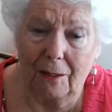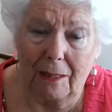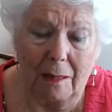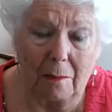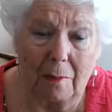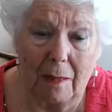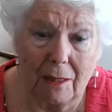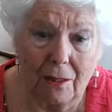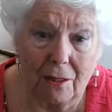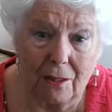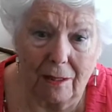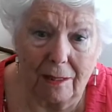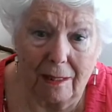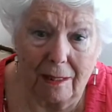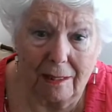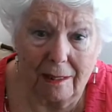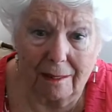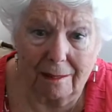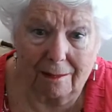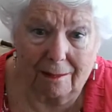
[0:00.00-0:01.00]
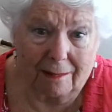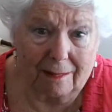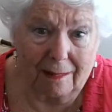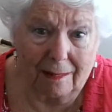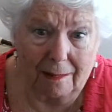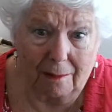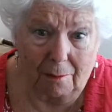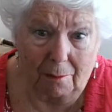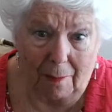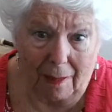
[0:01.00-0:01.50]
imagine the
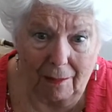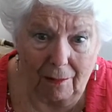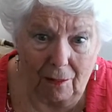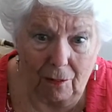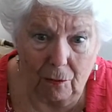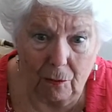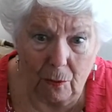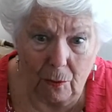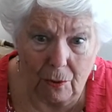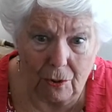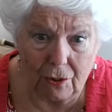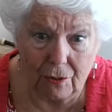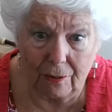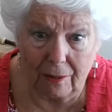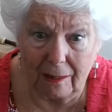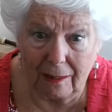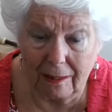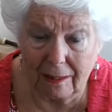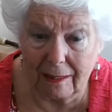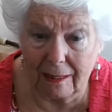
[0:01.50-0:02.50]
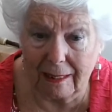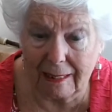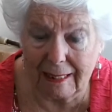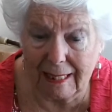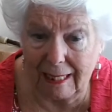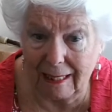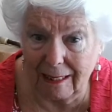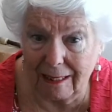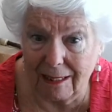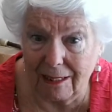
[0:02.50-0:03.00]
amount of water either, the
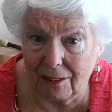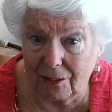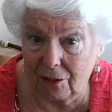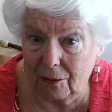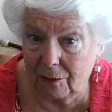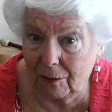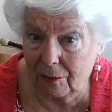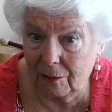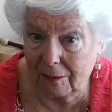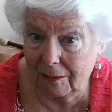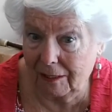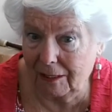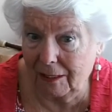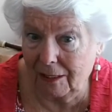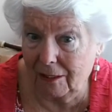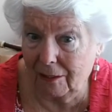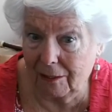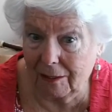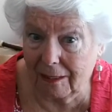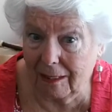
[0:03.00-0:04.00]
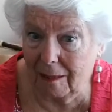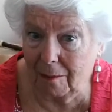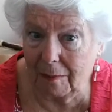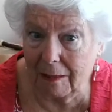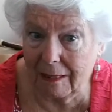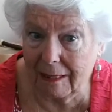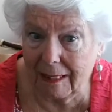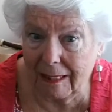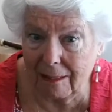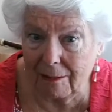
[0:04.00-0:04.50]
gallons of it, you know, coming
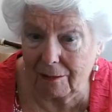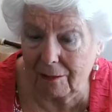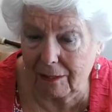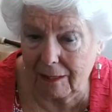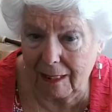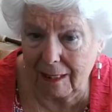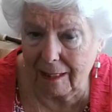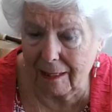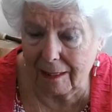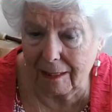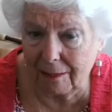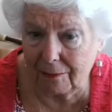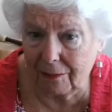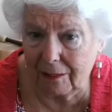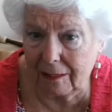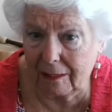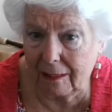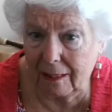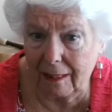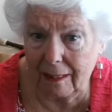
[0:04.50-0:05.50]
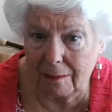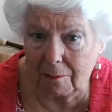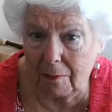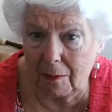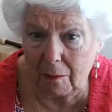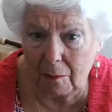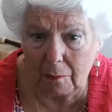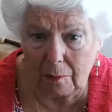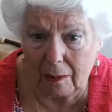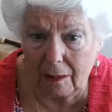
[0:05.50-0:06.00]
down day after day,
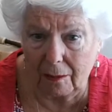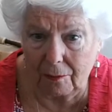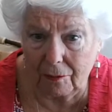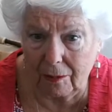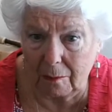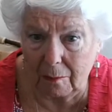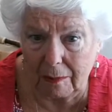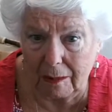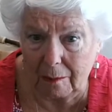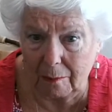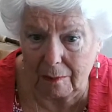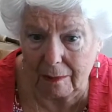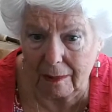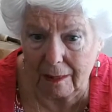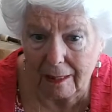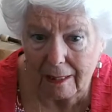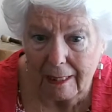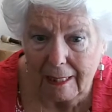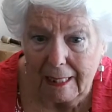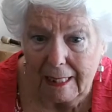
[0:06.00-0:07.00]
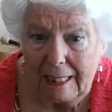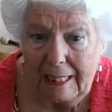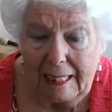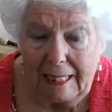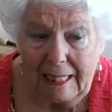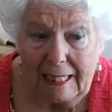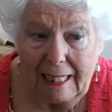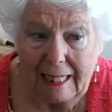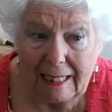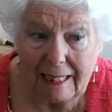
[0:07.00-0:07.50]
moment after moment.
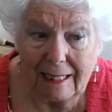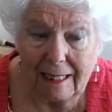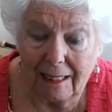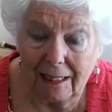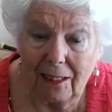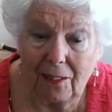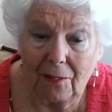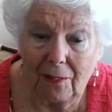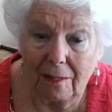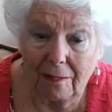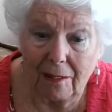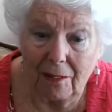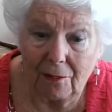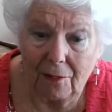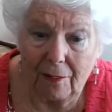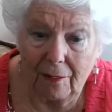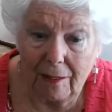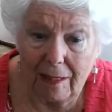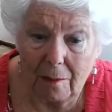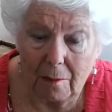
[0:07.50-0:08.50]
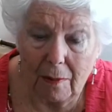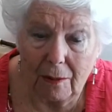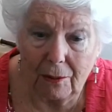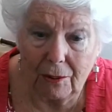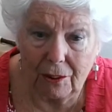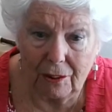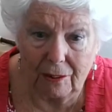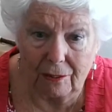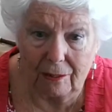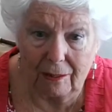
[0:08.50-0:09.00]
And I found it very
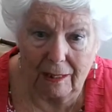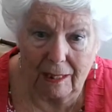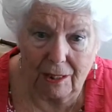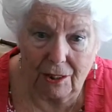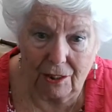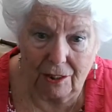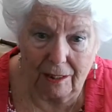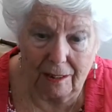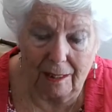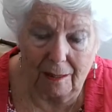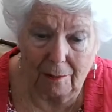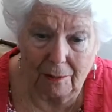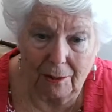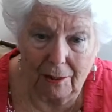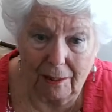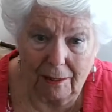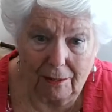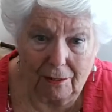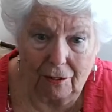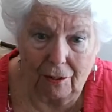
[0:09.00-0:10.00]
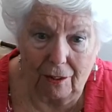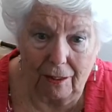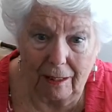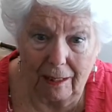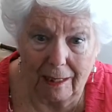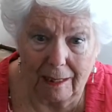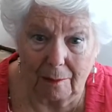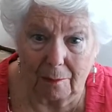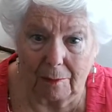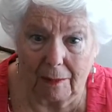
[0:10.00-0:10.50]
emotional, actually. I was
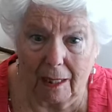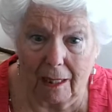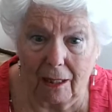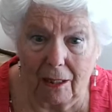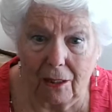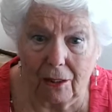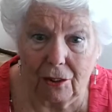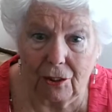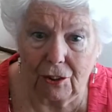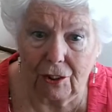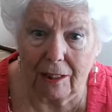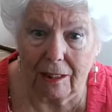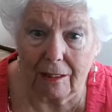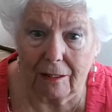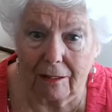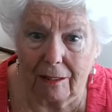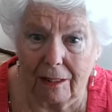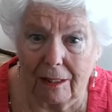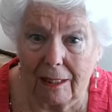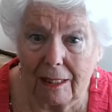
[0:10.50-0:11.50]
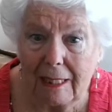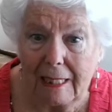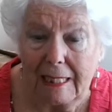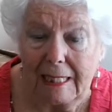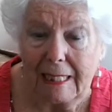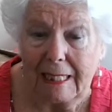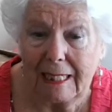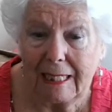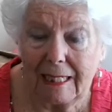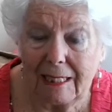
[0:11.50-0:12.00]
crying, the heart chakra.
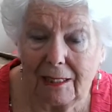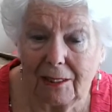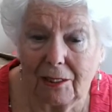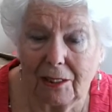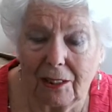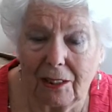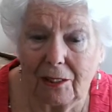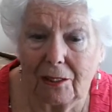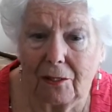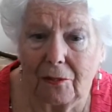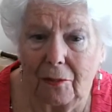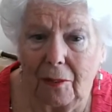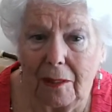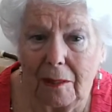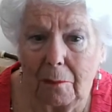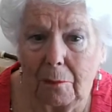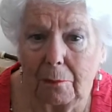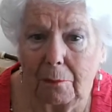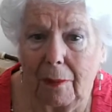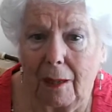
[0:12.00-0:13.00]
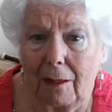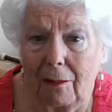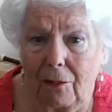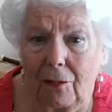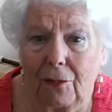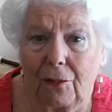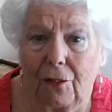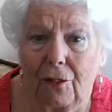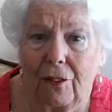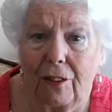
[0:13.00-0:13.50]
It's very
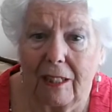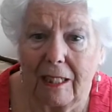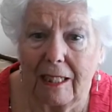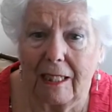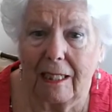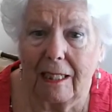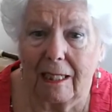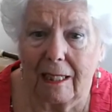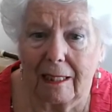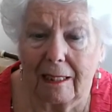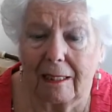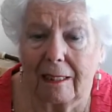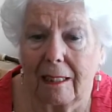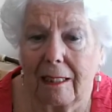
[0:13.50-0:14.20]
powerful, healing